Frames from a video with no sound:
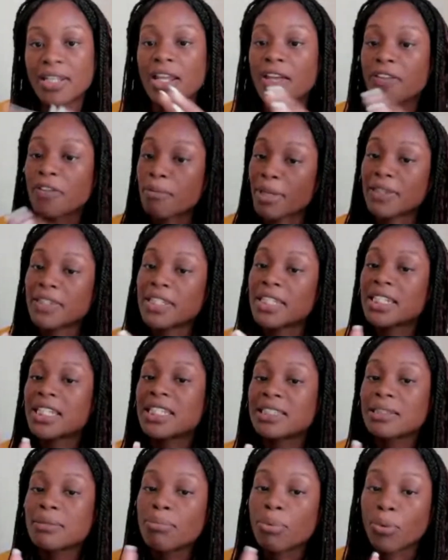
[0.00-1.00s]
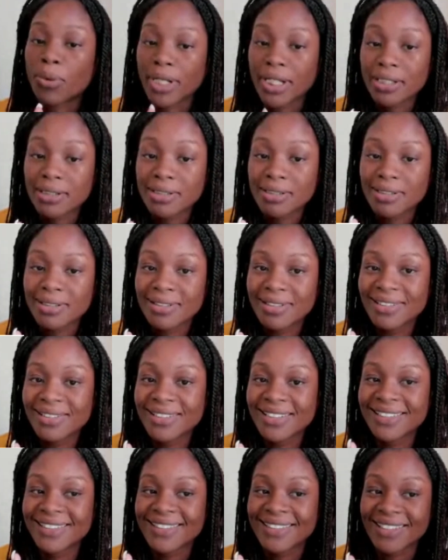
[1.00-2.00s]
Now, the method is important,
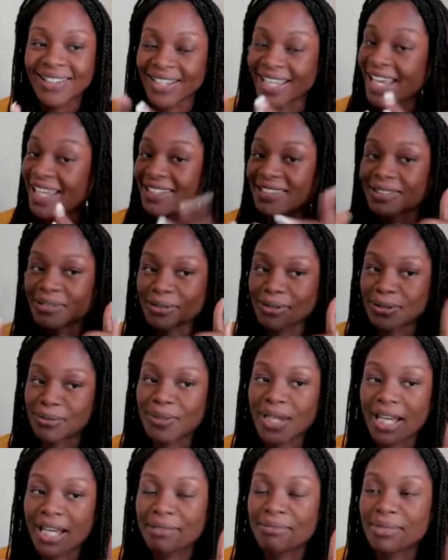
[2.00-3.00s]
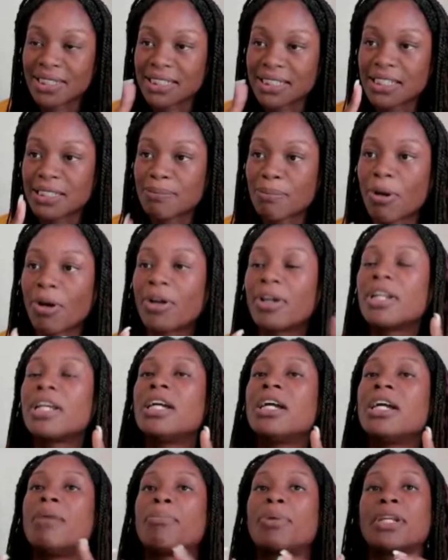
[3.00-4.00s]
again, so do not miss this part,
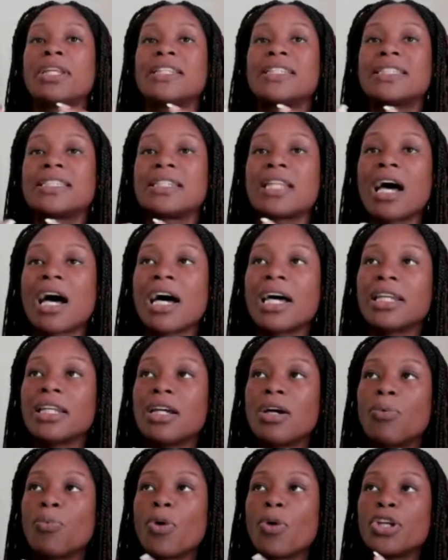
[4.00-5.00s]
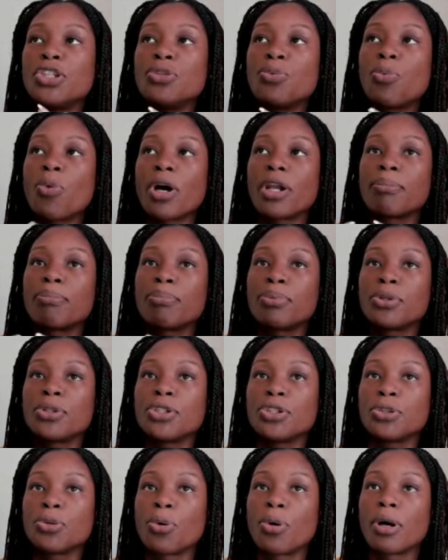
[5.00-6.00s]
but it's not what you want to
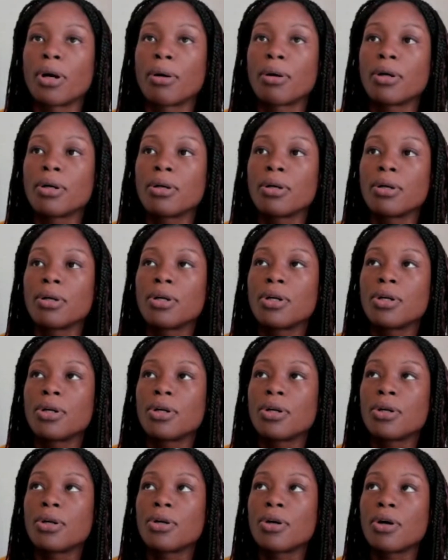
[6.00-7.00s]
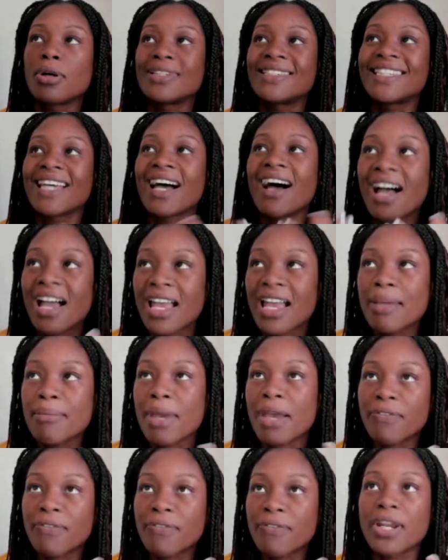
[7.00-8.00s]
put your time,
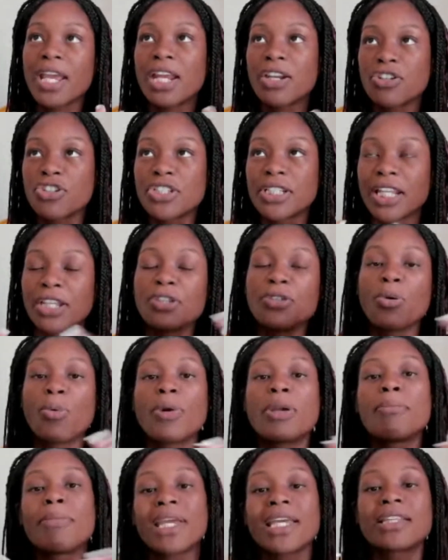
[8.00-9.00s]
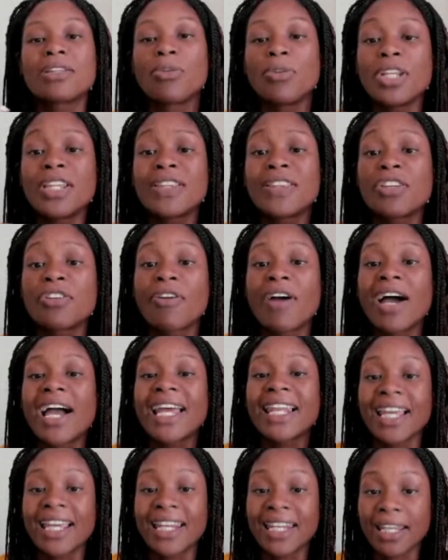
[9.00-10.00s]
effort, energy. Like, you don't want to make it the only thing you're
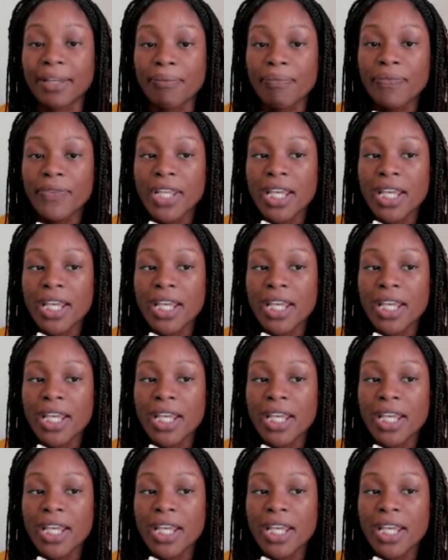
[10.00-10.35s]
highlighting.